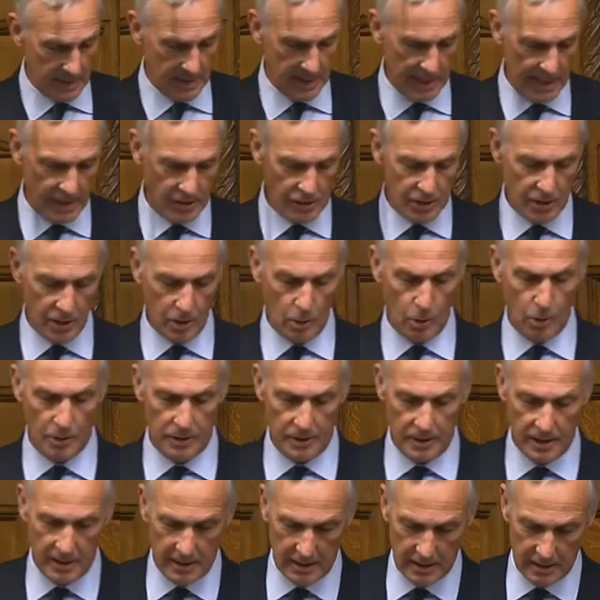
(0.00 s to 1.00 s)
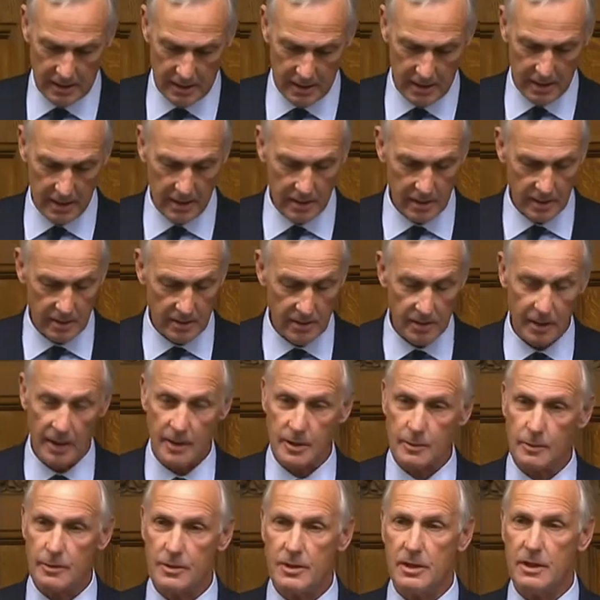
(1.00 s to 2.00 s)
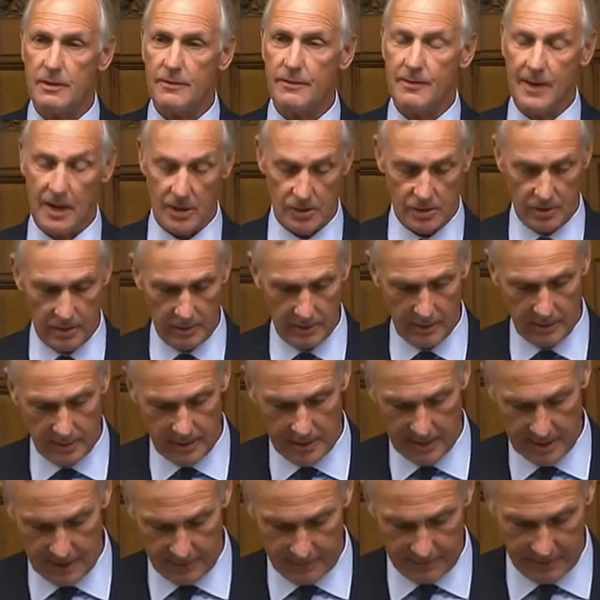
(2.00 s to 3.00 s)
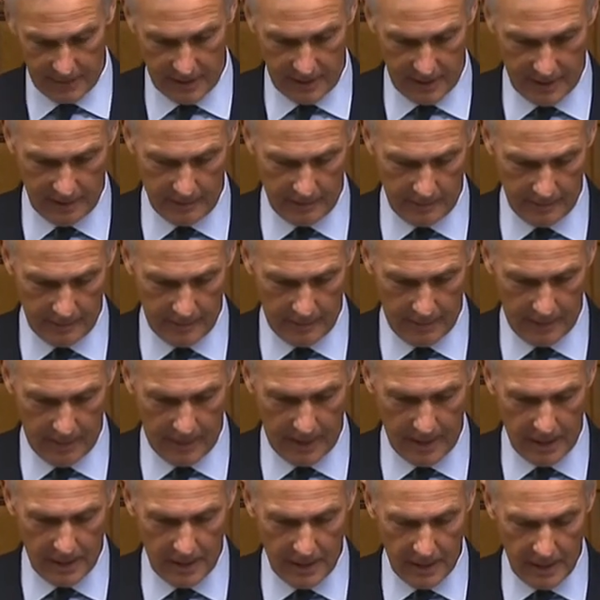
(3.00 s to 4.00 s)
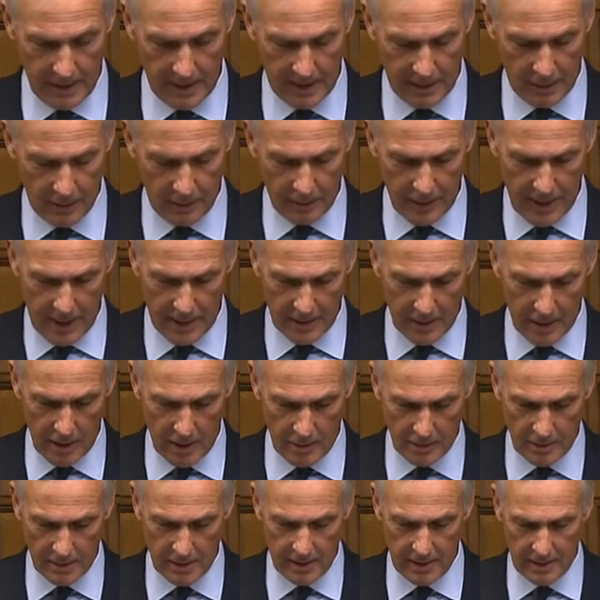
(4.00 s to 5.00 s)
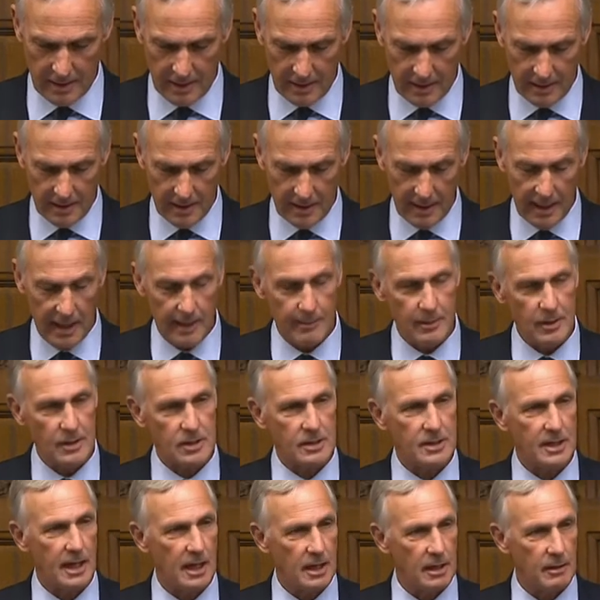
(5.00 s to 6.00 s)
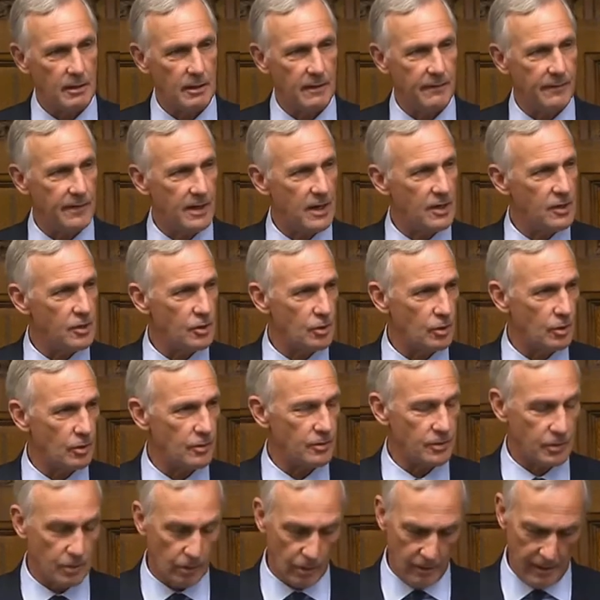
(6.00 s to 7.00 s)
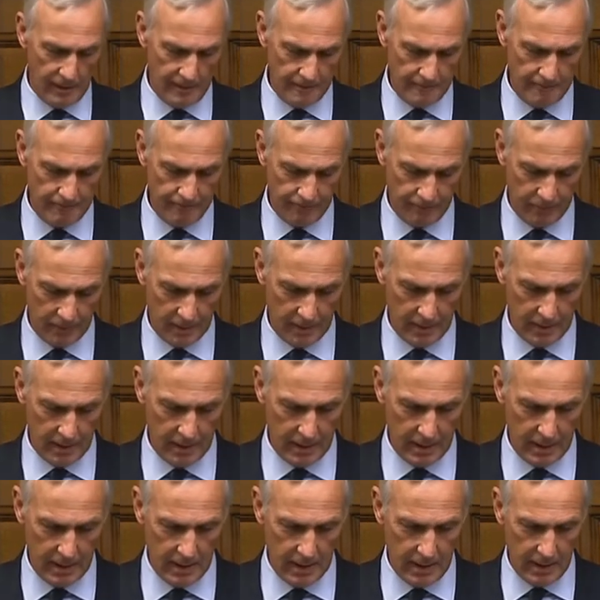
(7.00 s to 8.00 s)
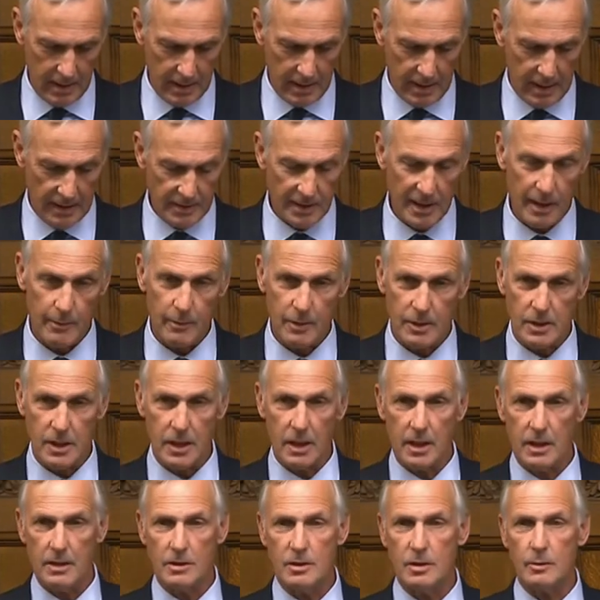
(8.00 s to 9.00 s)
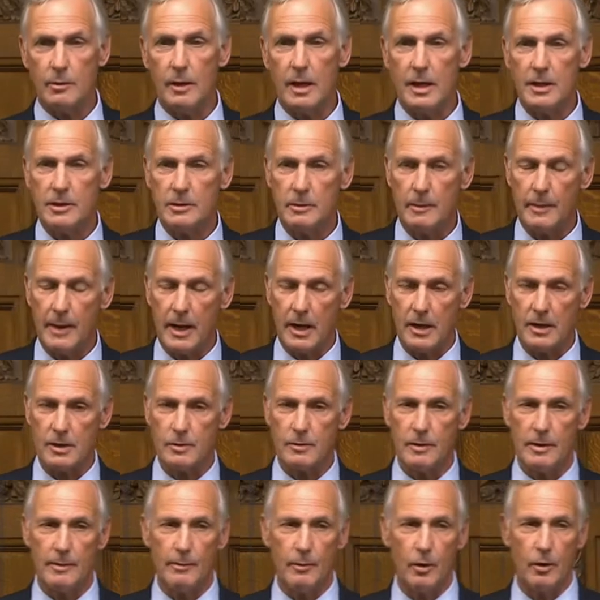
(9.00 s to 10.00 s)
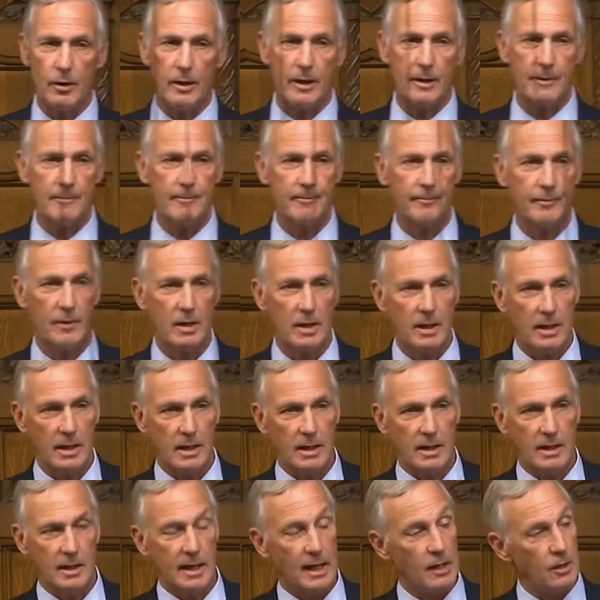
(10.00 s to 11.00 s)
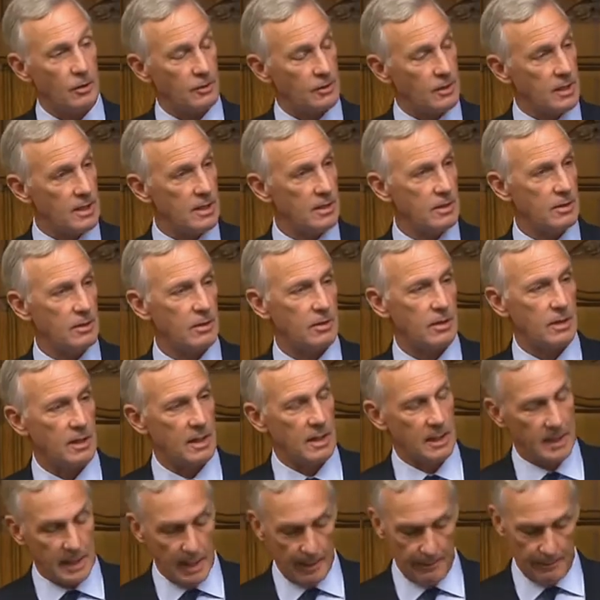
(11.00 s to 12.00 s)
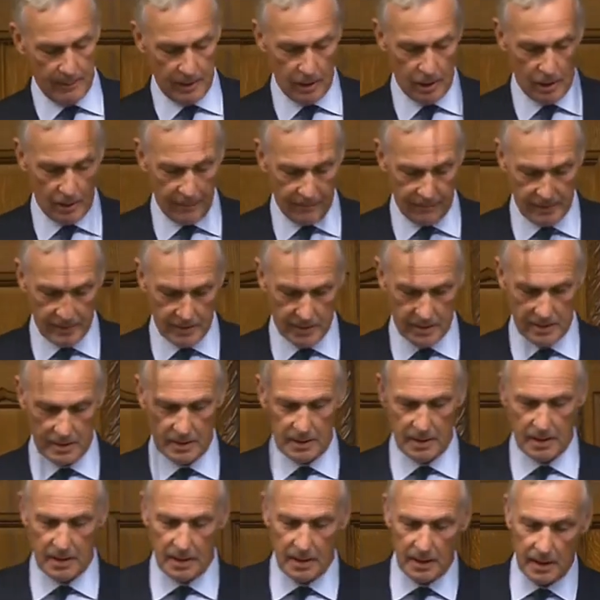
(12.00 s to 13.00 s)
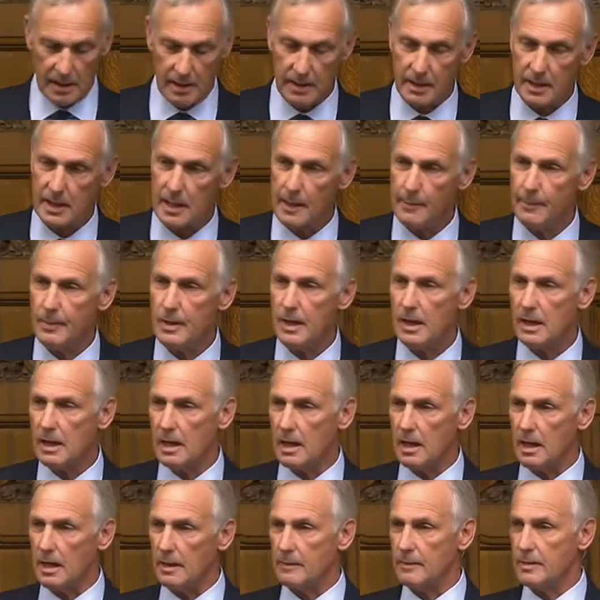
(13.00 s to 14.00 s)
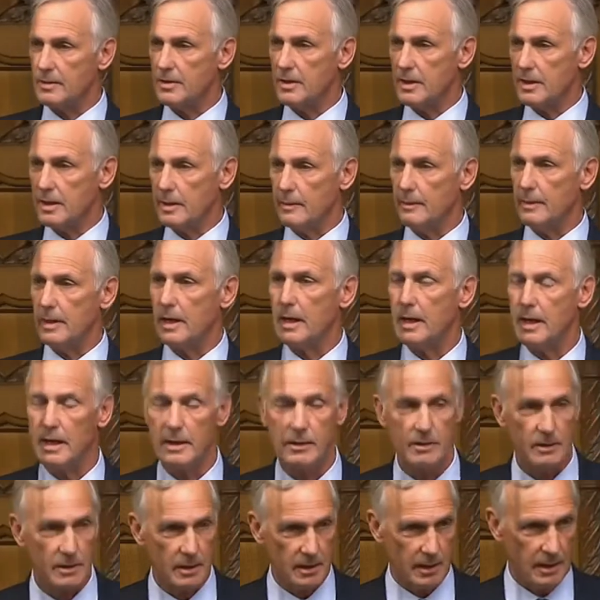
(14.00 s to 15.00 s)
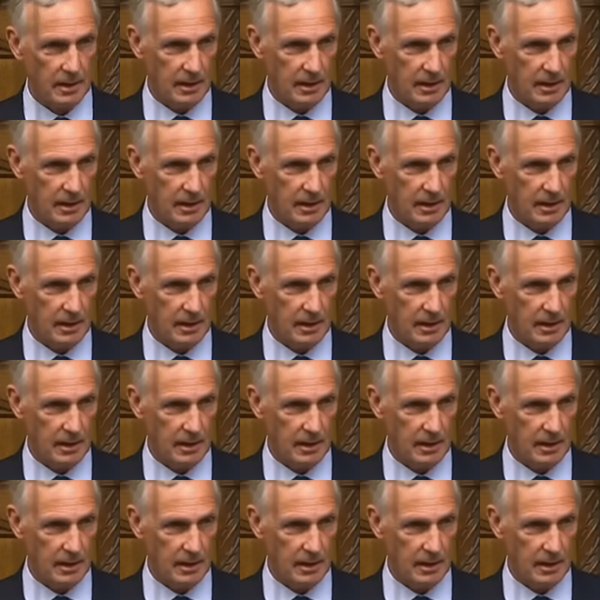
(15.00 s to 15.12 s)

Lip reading: had she ordered it. Such was the affection they had for her. And on that note, allow me to tell you a very short story. As I returned to Wellington Barracks one morning, I looked into the company office and the company clerk was sitting behind